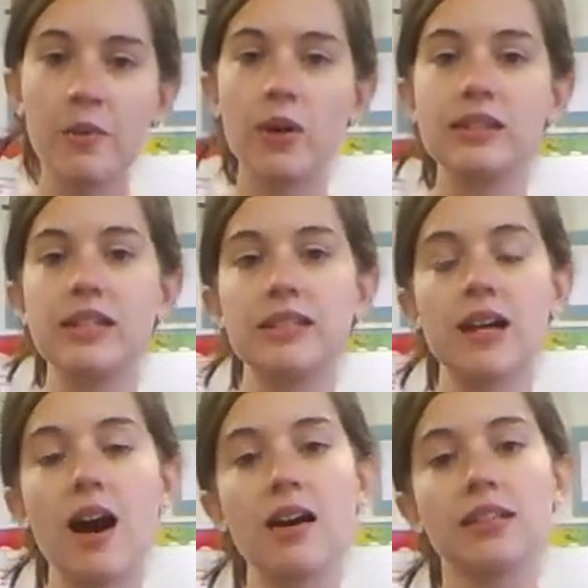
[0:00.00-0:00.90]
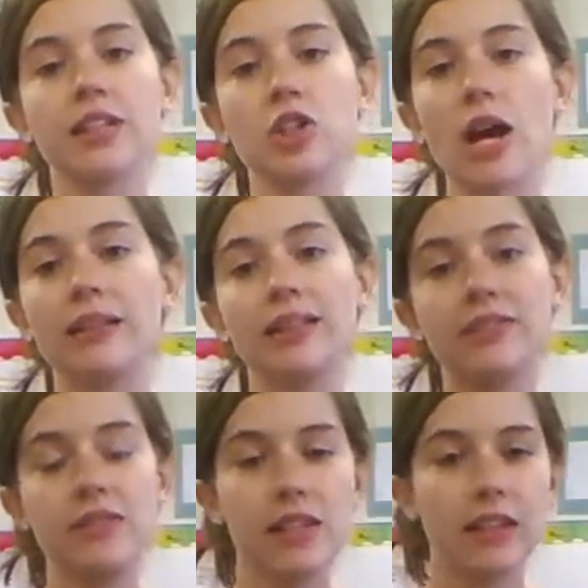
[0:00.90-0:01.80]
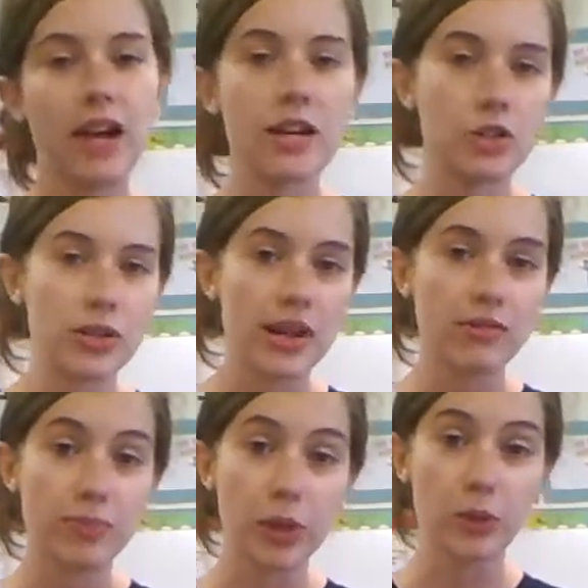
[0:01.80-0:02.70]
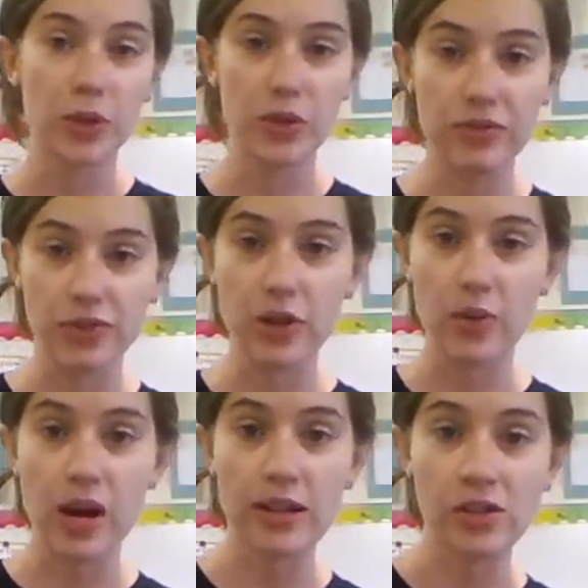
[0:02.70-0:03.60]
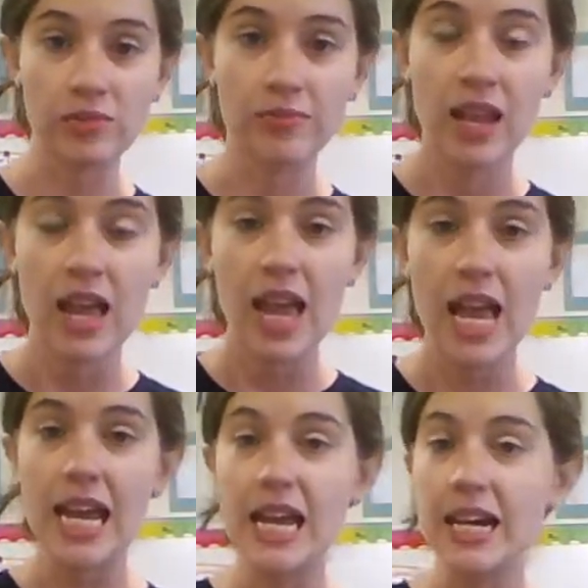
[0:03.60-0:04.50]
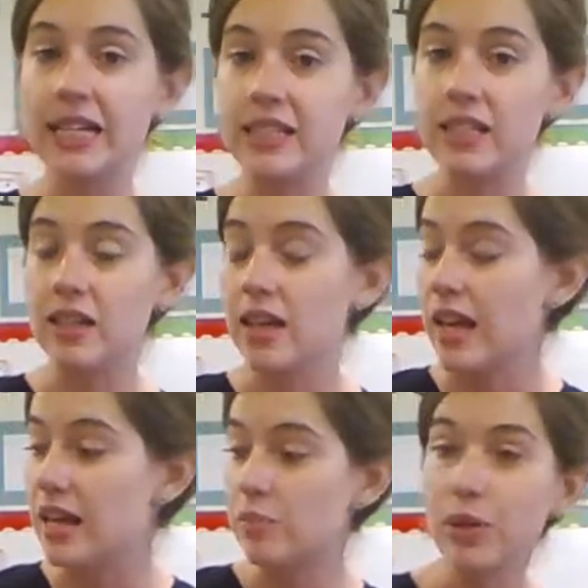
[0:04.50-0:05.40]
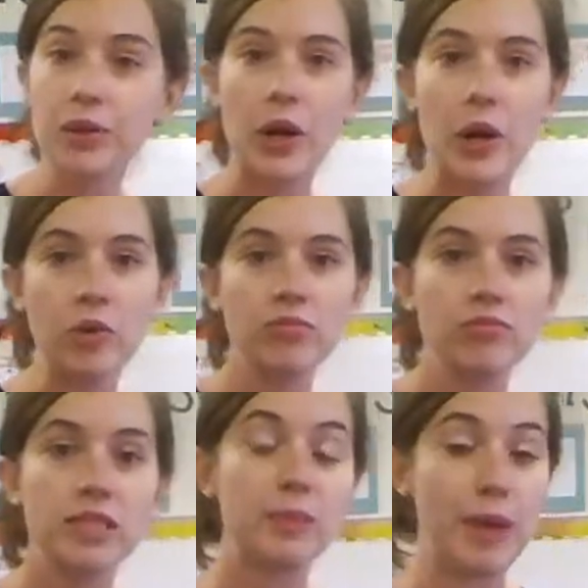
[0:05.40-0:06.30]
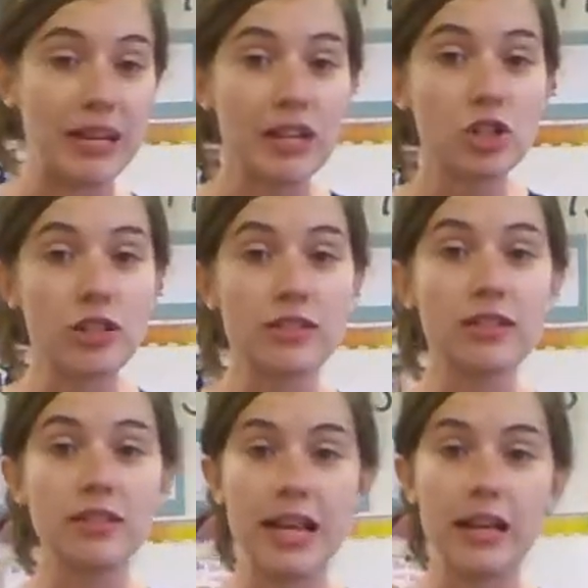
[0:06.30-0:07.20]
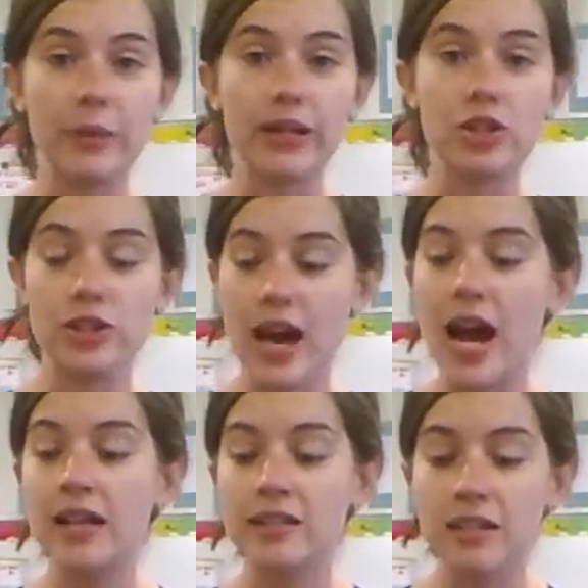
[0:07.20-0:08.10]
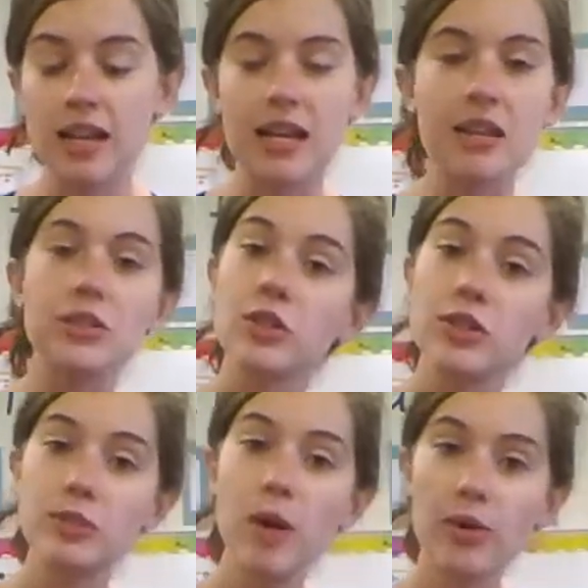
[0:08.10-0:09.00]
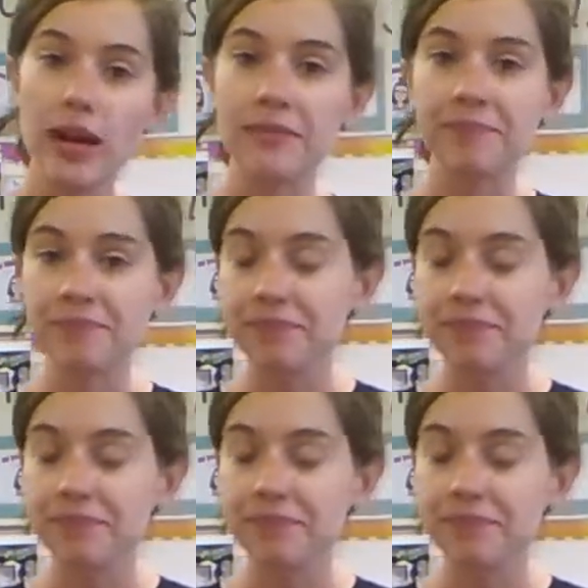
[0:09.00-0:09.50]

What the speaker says: was in college, I lived in the country of Peru for a while. And in Peru, Spanish is the language that is spoken